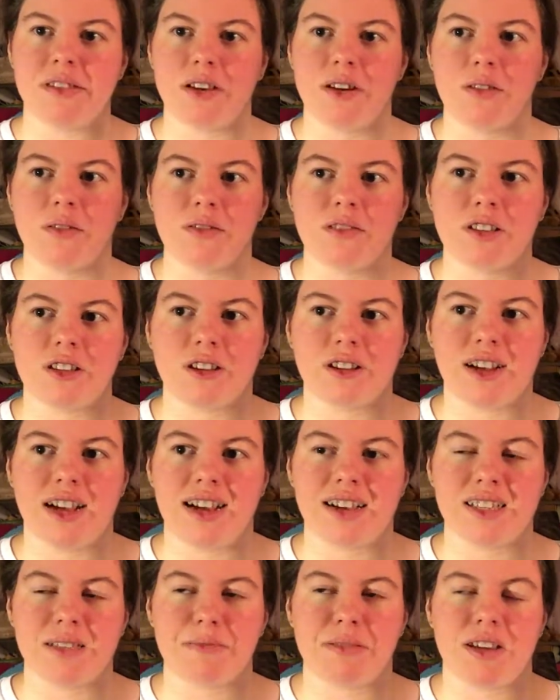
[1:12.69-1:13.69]
So there
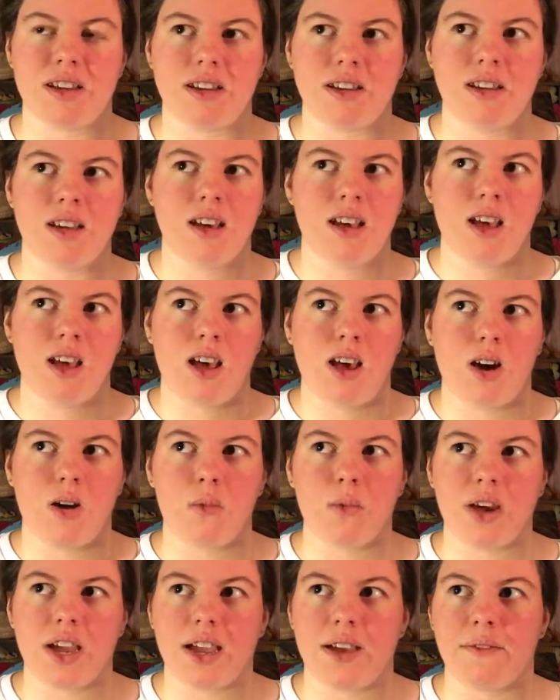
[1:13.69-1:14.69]
has been a
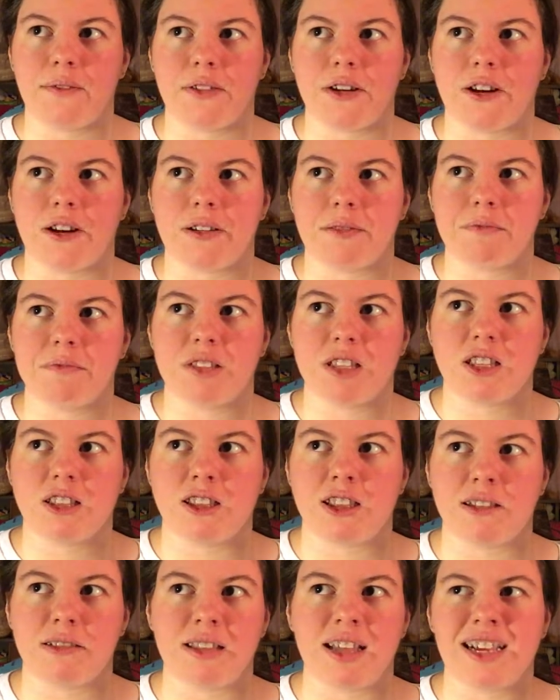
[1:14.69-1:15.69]
wave where
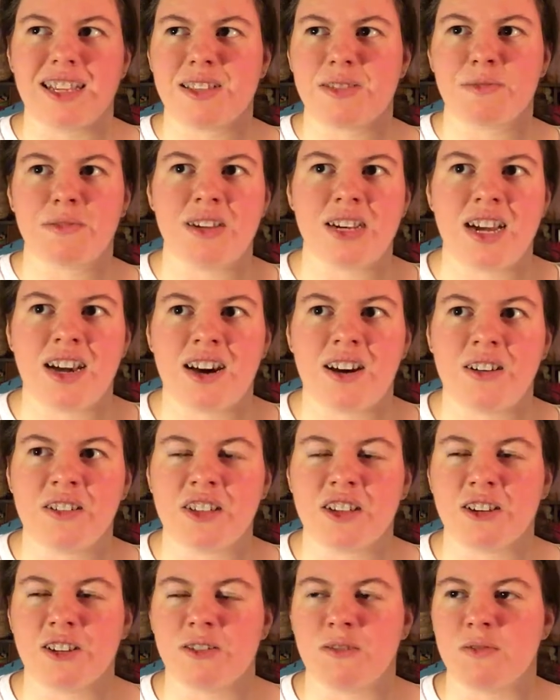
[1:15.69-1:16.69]
the lights went
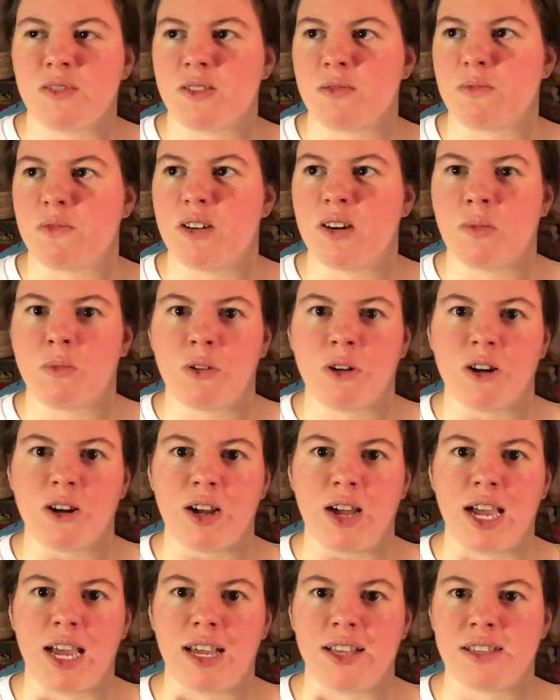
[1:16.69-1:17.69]
out, there was one
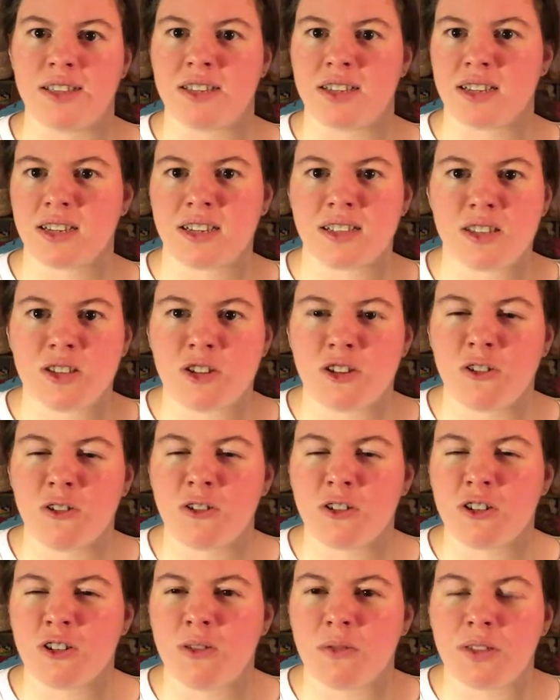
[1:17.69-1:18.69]
where a sickness
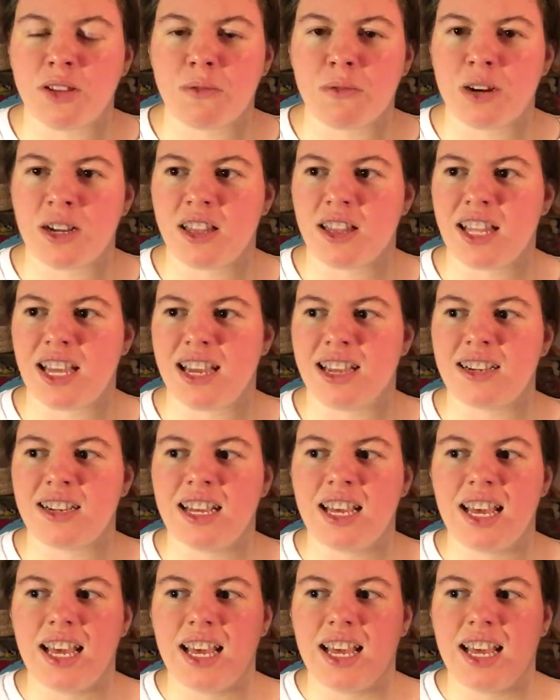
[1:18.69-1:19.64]
took over the land,